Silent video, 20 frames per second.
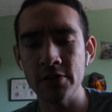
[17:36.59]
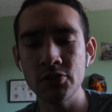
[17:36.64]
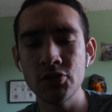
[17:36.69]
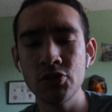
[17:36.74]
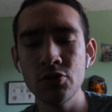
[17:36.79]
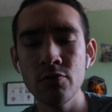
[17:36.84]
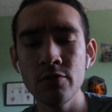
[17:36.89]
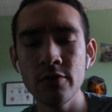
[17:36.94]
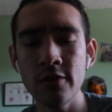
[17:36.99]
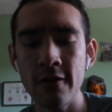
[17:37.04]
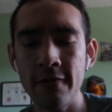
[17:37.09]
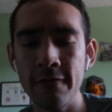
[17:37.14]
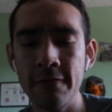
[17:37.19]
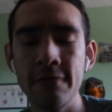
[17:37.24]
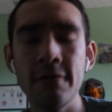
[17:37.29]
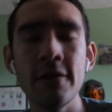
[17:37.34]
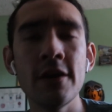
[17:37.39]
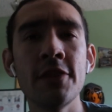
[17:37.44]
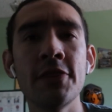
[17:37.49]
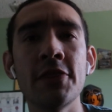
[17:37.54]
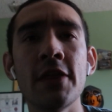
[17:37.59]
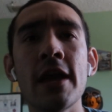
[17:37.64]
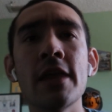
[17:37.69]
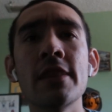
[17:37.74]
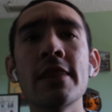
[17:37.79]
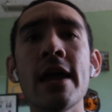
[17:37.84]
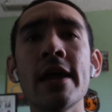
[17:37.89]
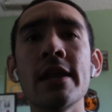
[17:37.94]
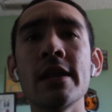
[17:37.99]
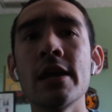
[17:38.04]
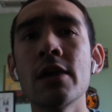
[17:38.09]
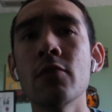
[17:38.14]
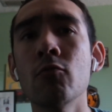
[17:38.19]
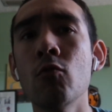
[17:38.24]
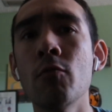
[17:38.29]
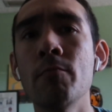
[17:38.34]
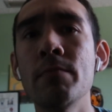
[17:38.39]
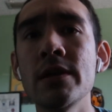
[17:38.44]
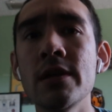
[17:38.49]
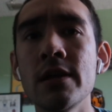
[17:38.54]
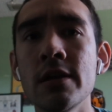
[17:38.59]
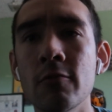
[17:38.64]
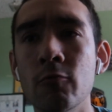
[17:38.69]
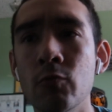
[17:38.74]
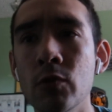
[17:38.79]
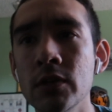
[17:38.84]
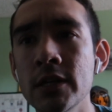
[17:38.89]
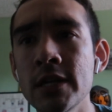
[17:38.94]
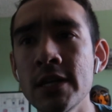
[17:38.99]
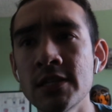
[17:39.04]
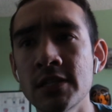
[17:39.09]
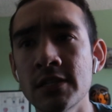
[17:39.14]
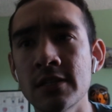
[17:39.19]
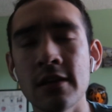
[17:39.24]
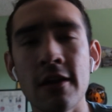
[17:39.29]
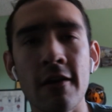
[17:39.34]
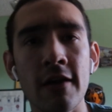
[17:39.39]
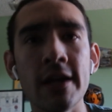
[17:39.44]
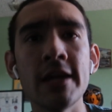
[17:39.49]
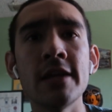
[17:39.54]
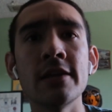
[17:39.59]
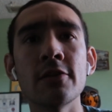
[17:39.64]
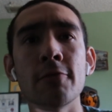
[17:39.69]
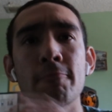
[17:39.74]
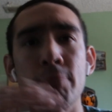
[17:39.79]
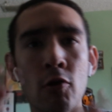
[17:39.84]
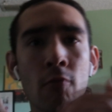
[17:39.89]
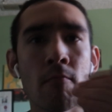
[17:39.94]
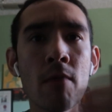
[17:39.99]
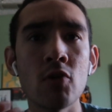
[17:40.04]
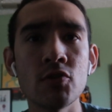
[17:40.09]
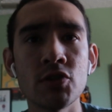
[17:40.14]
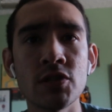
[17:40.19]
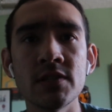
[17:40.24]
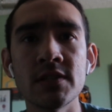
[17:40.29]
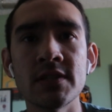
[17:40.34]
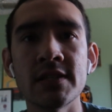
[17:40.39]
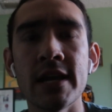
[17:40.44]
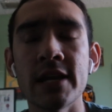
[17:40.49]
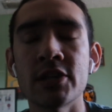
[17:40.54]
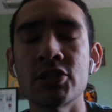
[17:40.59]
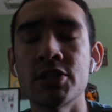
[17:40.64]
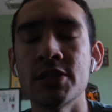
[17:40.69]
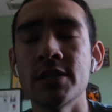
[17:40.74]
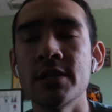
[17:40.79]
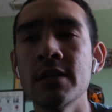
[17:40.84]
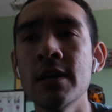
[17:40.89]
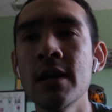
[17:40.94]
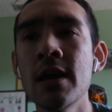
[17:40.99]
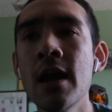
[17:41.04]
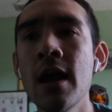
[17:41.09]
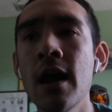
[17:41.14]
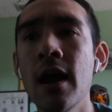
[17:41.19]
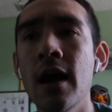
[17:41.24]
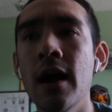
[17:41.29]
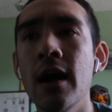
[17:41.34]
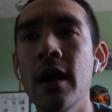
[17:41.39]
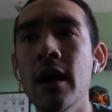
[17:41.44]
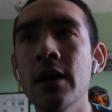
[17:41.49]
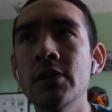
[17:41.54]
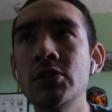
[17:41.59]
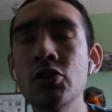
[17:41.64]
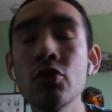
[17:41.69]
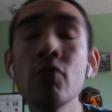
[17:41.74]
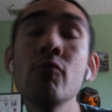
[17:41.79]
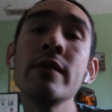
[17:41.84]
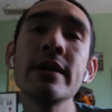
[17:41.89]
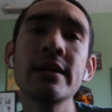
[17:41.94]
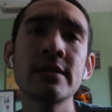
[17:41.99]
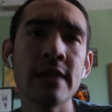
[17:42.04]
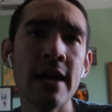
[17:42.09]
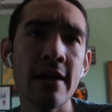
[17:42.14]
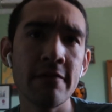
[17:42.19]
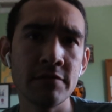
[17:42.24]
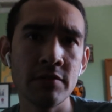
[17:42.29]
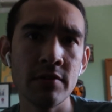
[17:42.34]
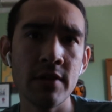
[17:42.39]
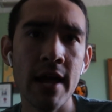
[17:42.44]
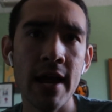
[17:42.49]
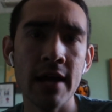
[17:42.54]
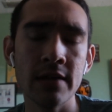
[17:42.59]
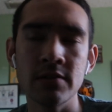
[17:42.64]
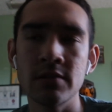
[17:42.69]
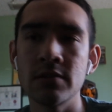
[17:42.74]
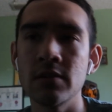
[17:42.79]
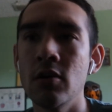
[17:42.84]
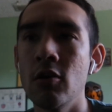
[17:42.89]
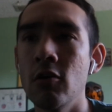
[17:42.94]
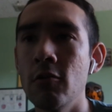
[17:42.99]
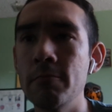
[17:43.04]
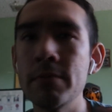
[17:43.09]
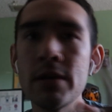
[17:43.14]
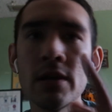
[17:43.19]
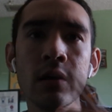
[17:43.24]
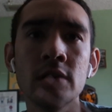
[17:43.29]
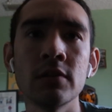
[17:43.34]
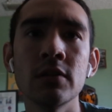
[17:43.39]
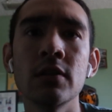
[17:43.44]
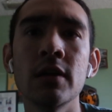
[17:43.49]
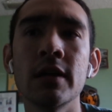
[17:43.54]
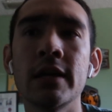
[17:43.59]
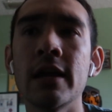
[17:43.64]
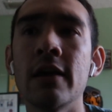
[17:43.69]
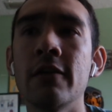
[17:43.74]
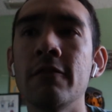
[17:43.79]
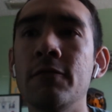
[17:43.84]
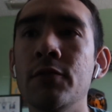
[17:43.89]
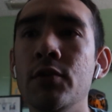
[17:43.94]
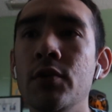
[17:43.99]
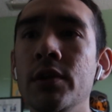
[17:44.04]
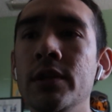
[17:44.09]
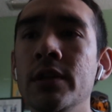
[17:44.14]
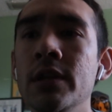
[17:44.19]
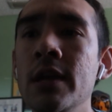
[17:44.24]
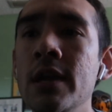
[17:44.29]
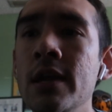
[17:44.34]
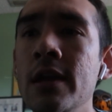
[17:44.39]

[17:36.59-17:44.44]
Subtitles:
June 5th, and then it will be released in the promotion section 2 weeks after that. So be on the lookout for it.